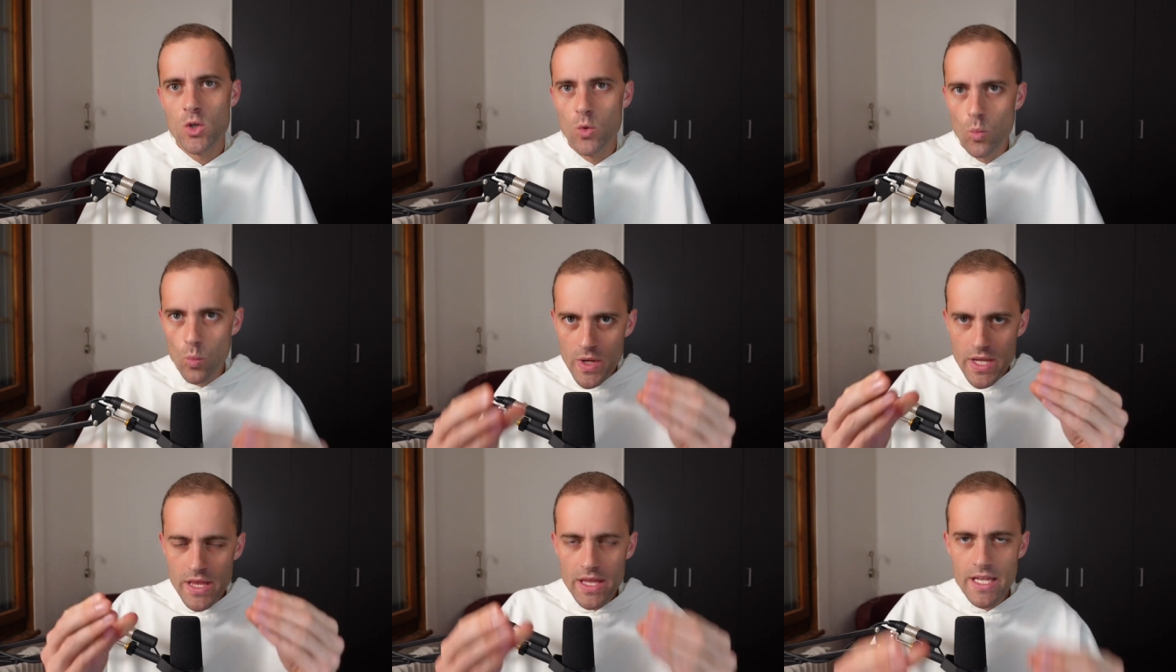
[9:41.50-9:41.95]

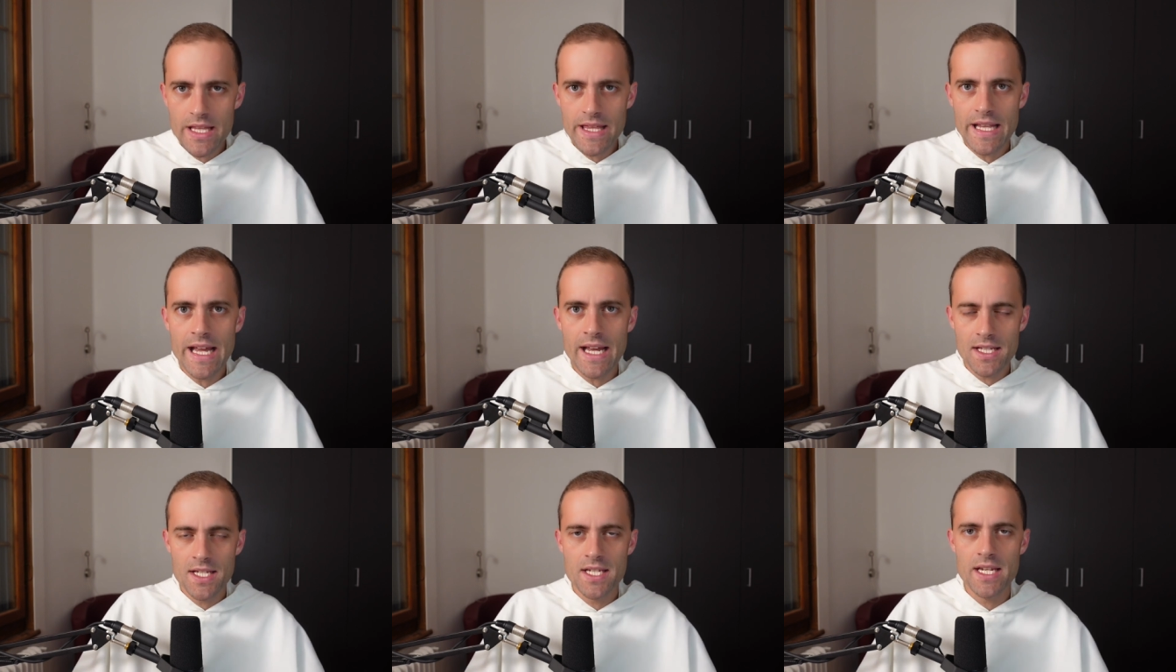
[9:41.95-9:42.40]
So,
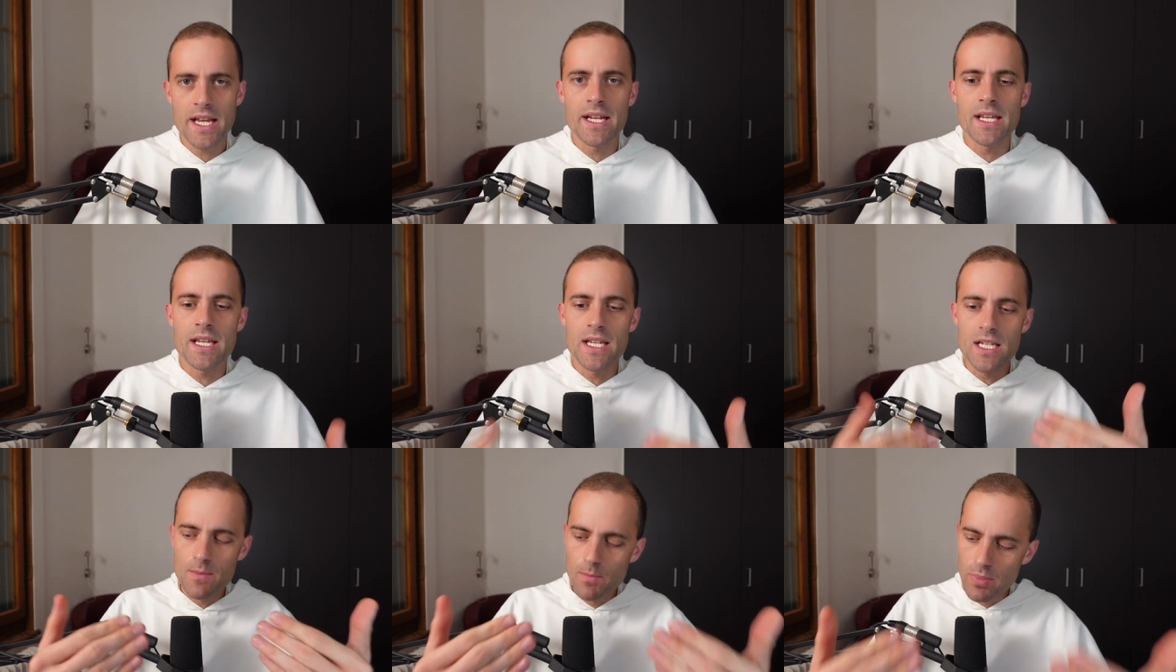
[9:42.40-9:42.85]
within that
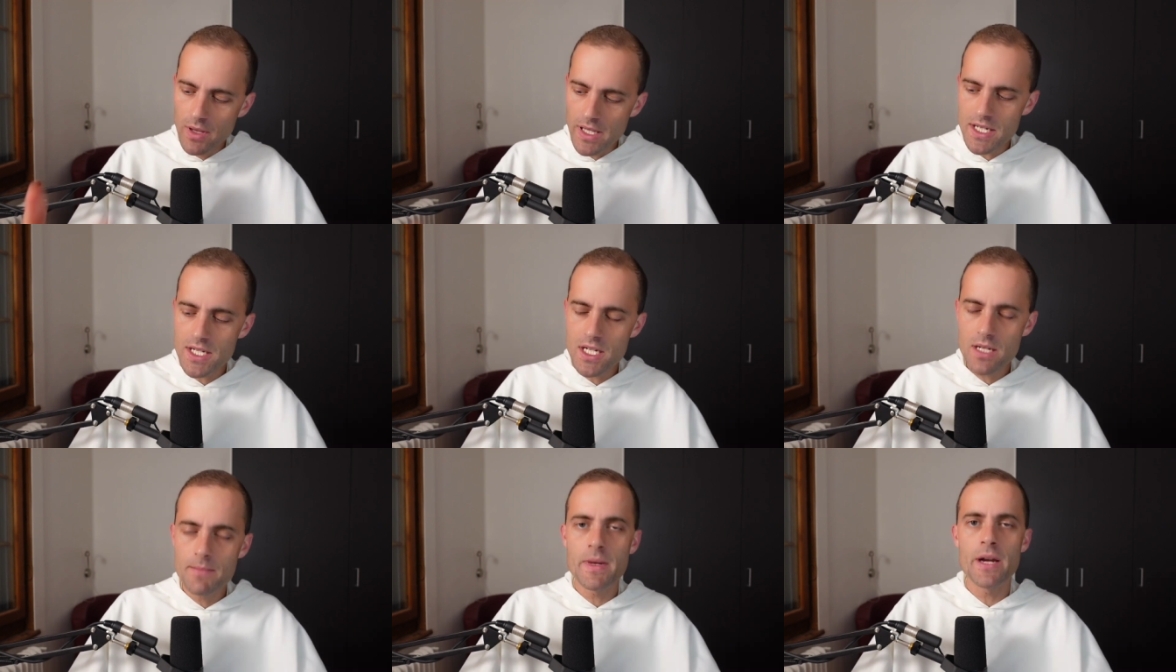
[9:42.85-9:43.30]
setting, he's
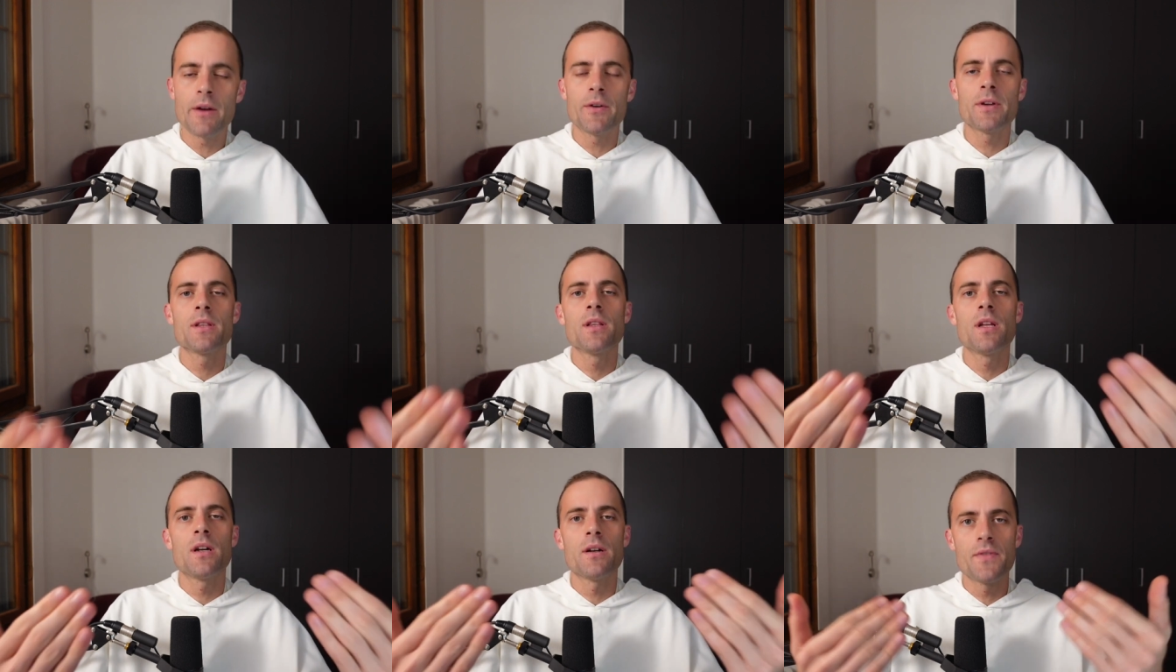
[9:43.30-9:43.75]
blessing
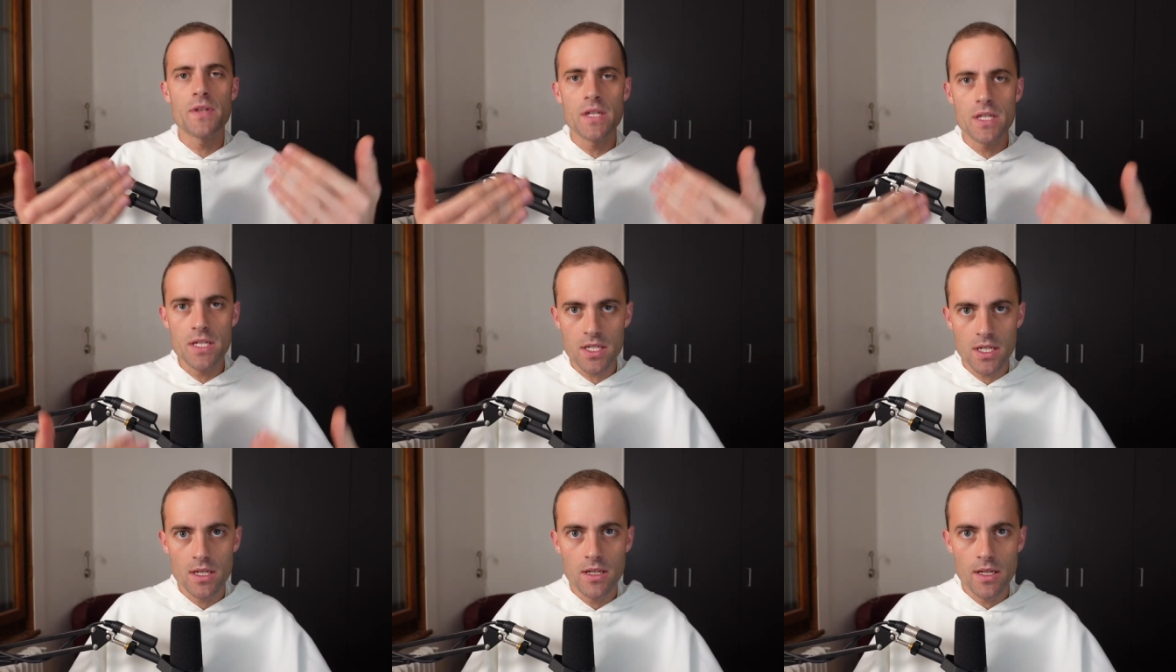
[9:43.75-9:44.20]
Mary love.
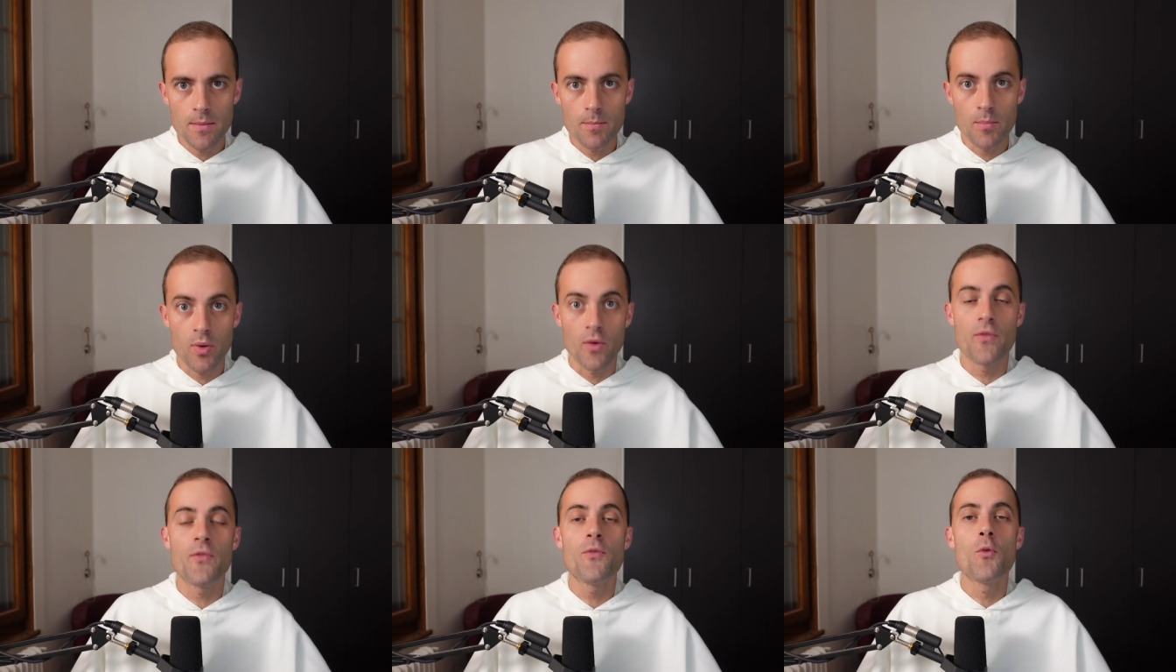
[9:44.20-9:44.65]
He's
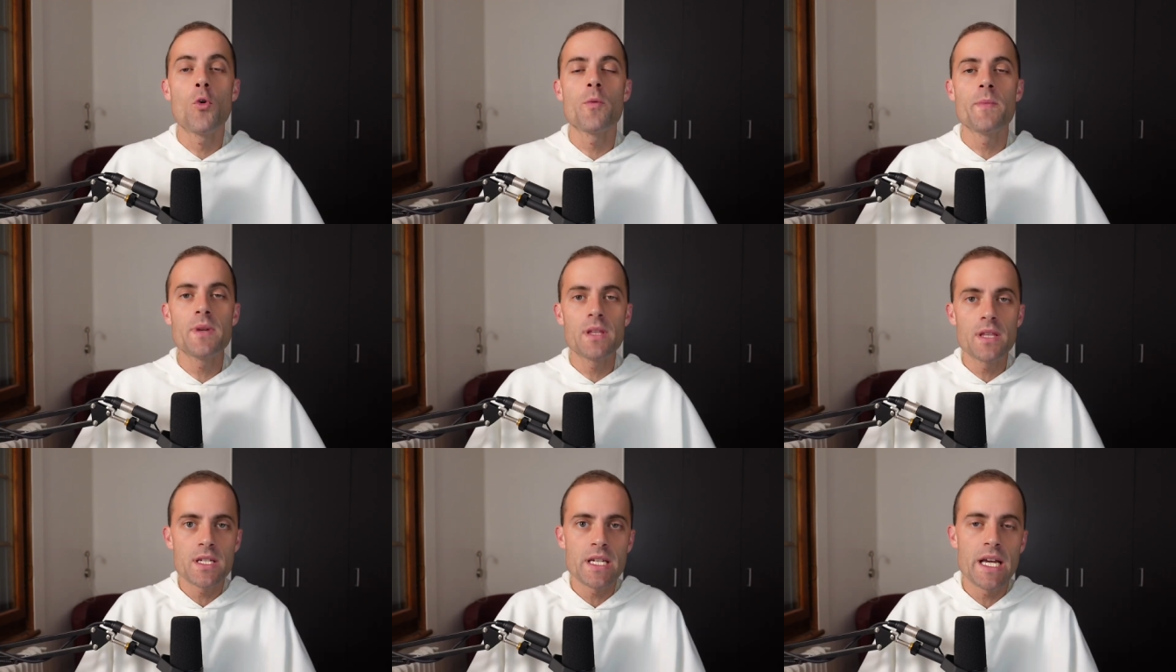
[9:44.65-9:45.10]

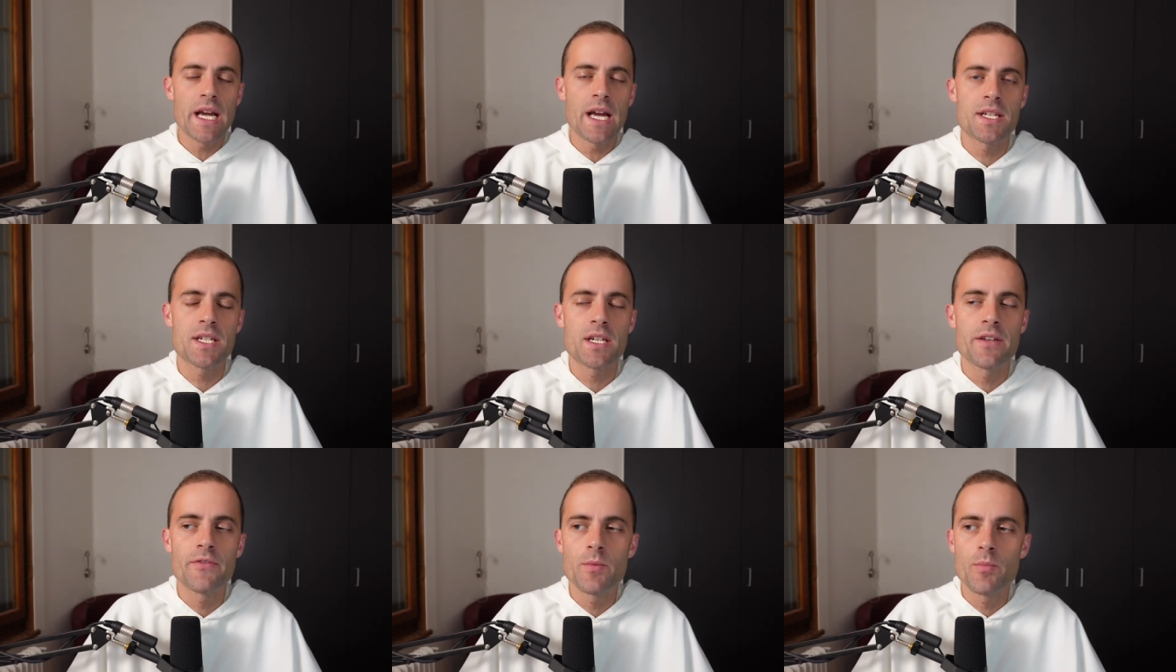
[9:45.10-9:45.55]
performing the
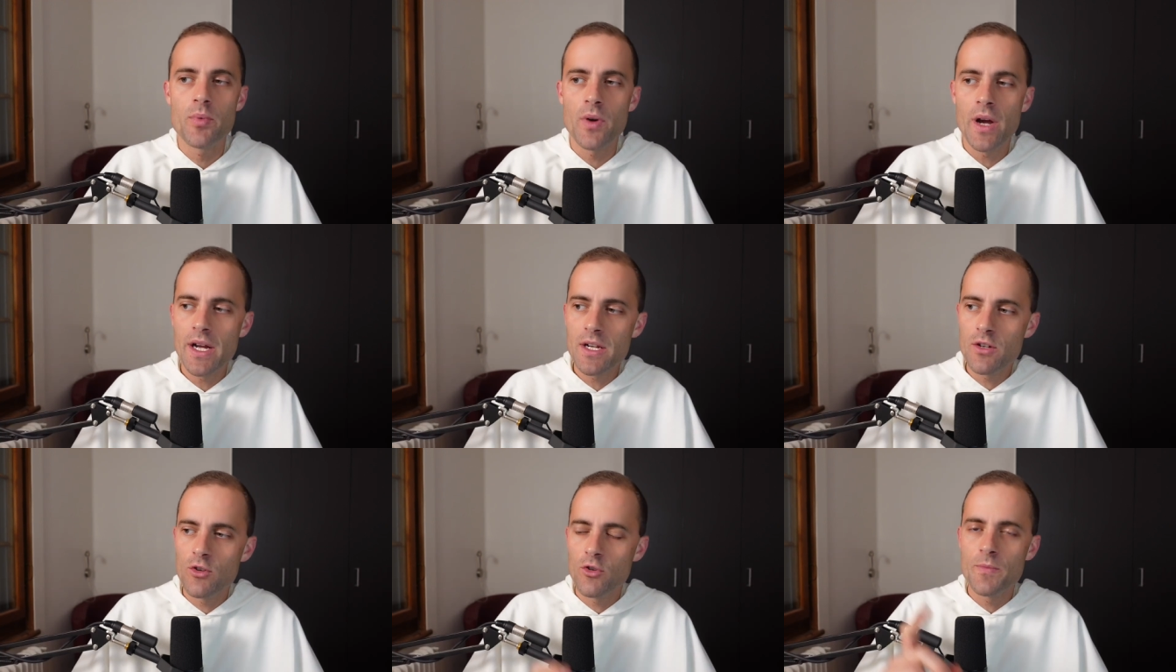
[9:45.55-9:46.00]
task of the
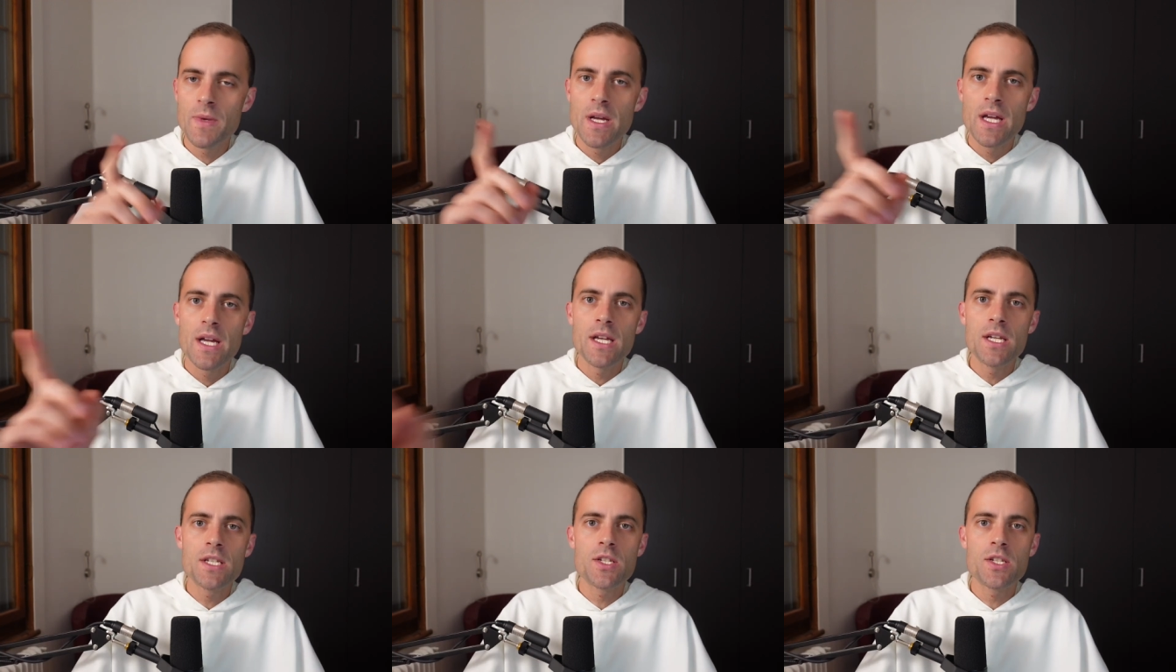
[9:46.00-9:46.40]
bridegroom.